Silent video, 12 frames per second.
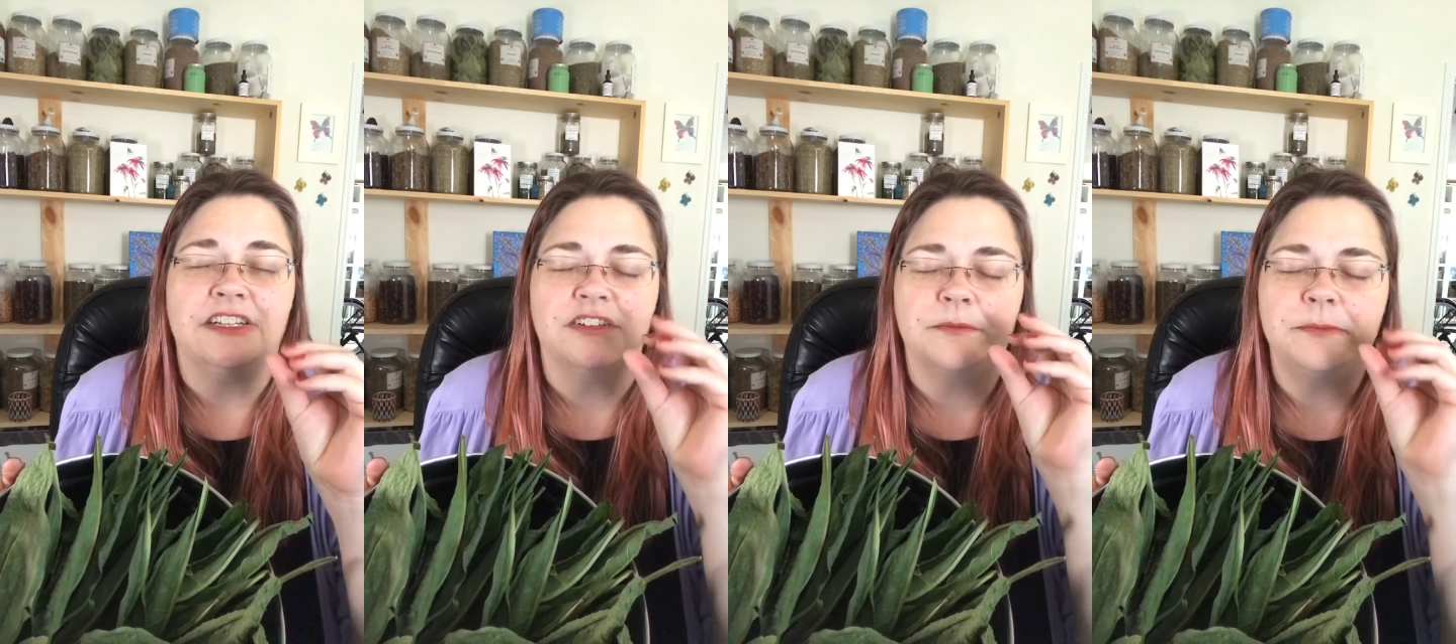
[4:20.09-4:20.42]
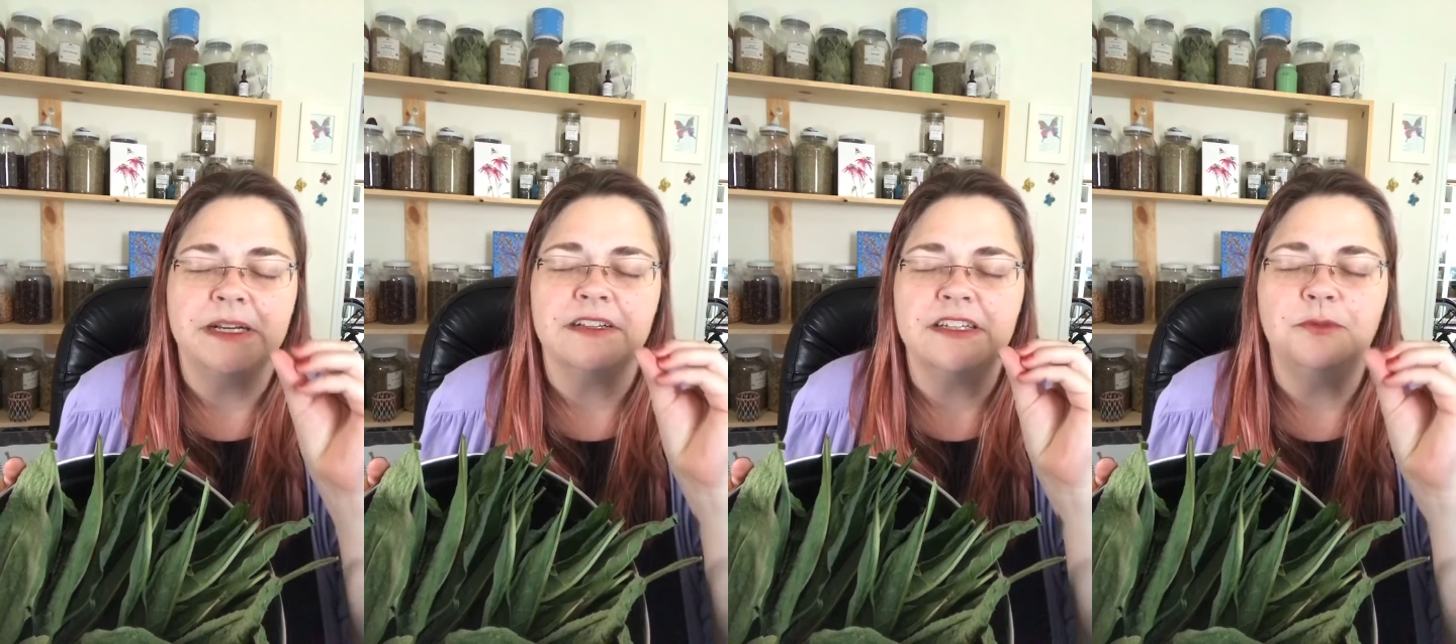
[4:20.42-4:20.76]
just
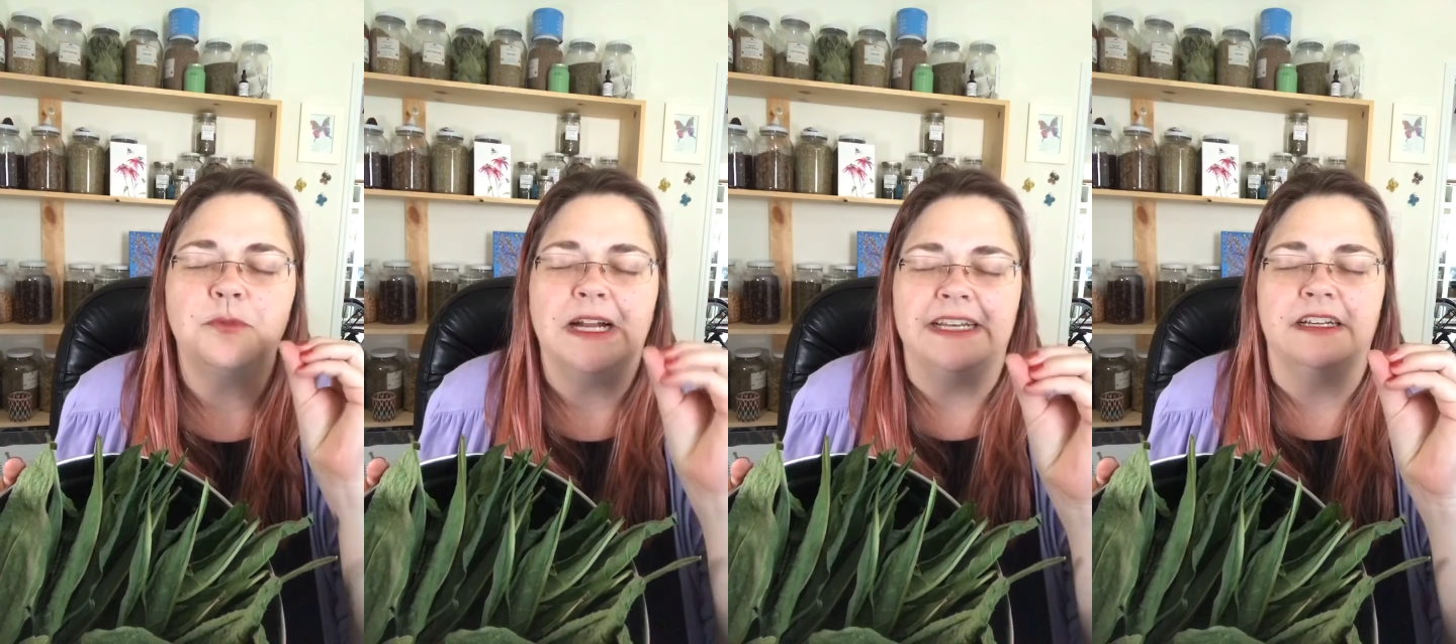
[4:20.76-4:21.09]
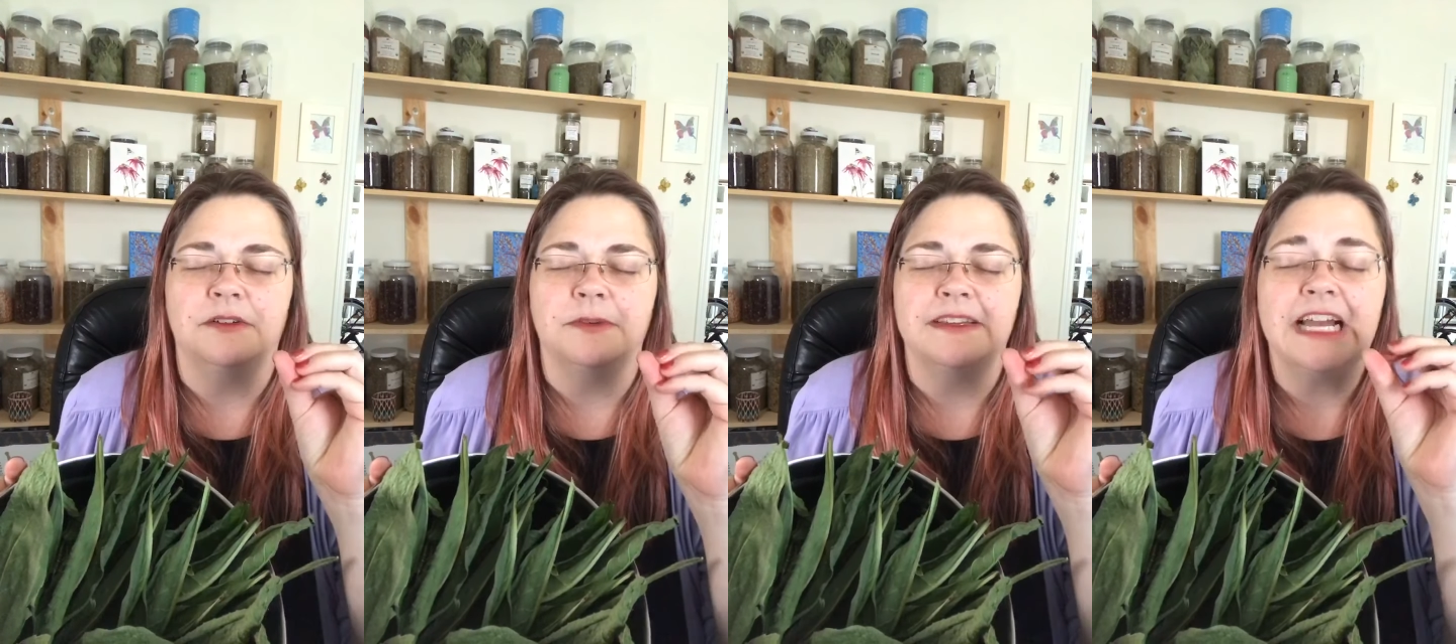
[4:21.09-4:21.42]
barely wet
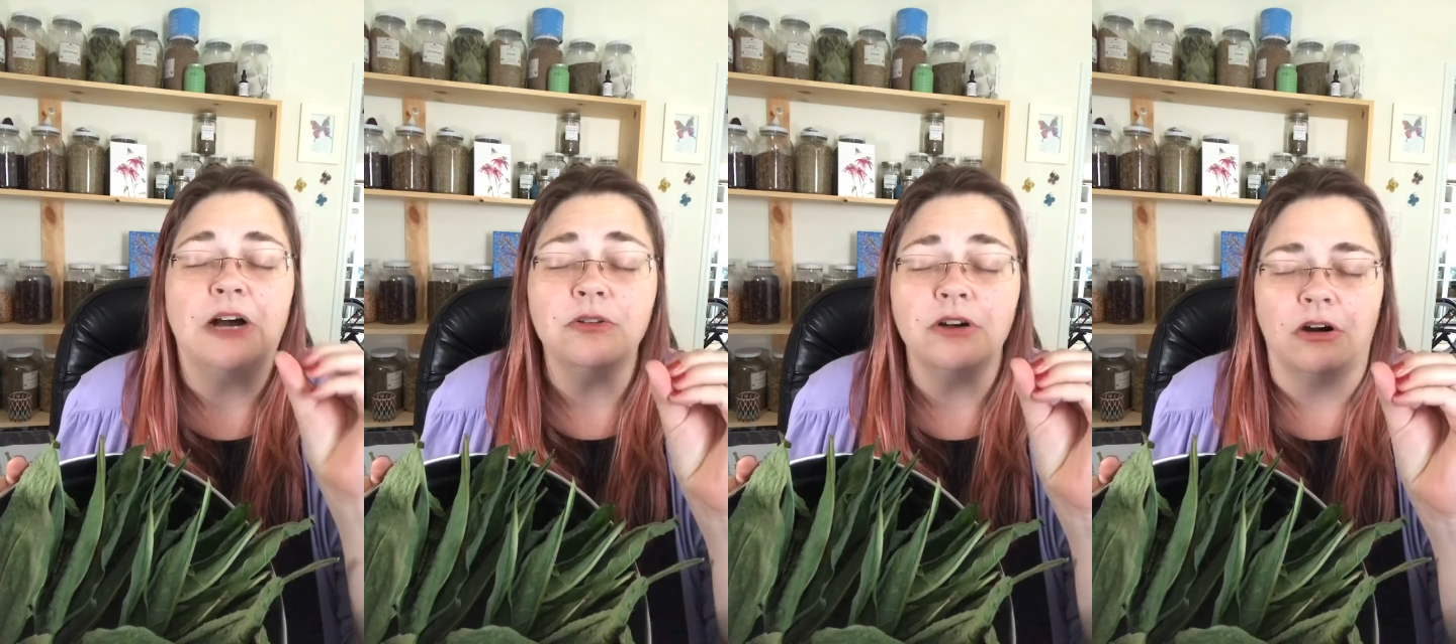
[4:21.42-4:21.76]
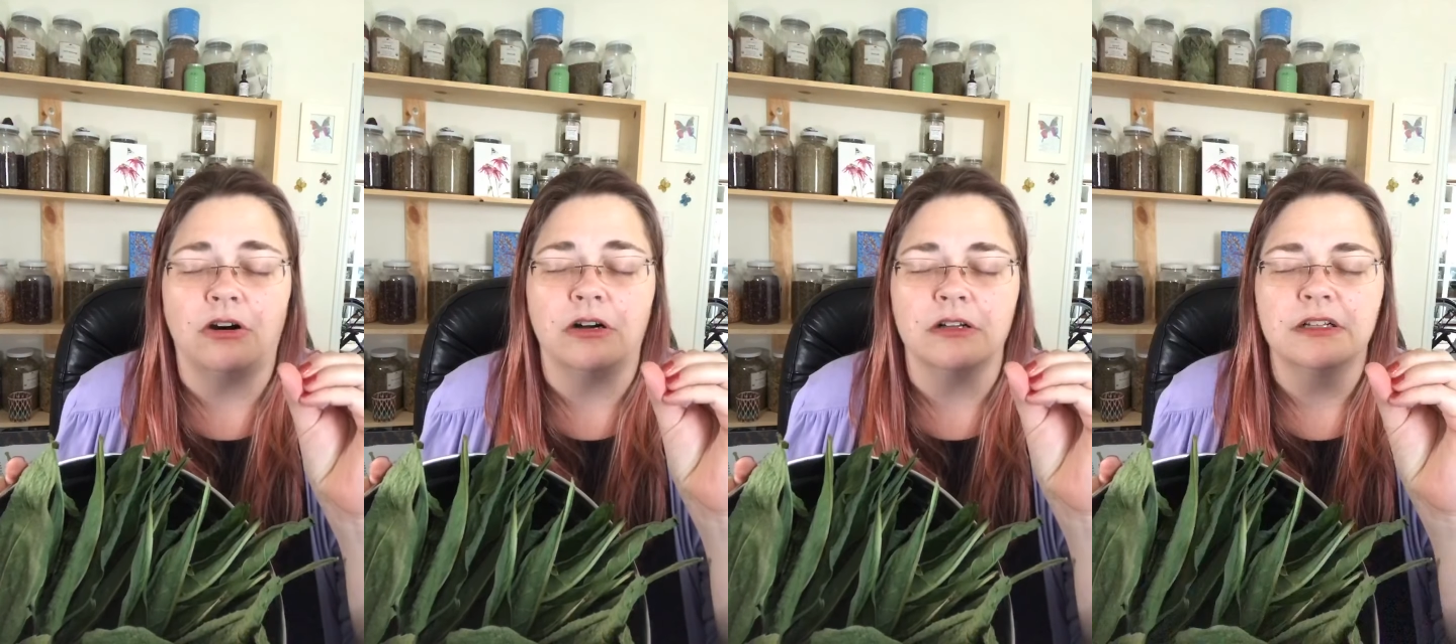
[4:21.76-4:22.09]
it with
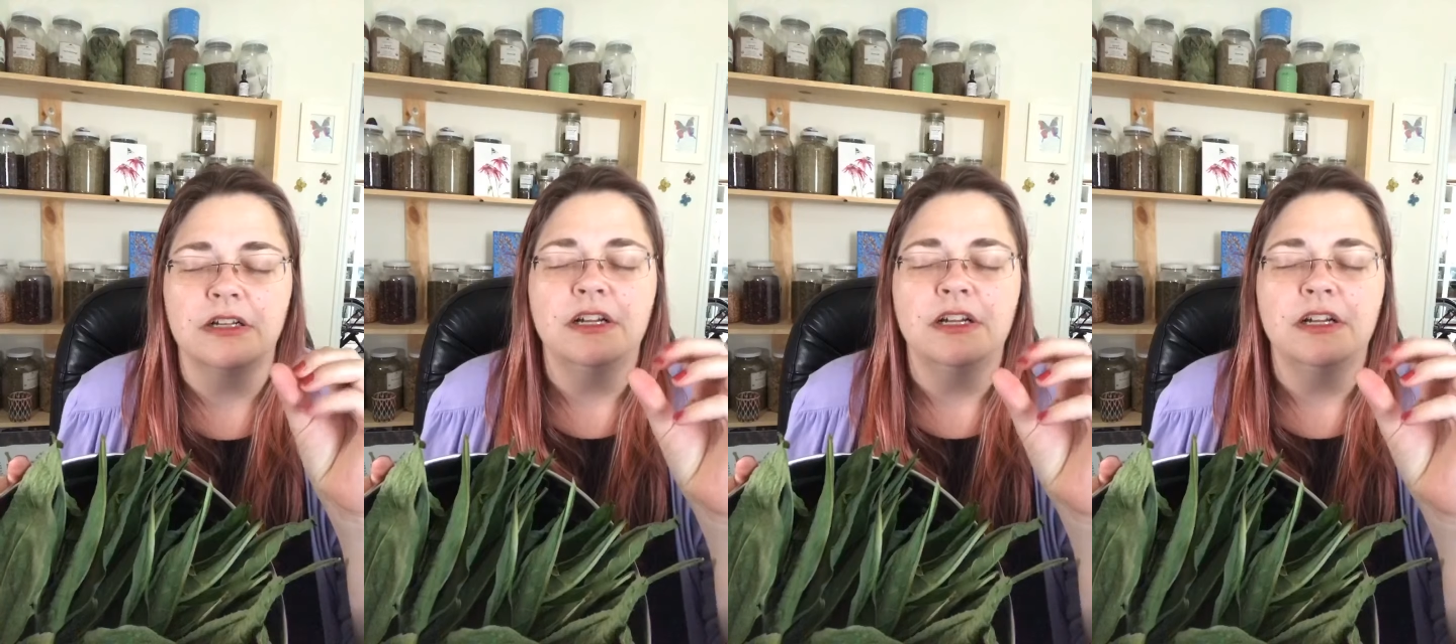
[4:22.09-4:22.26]
alcohol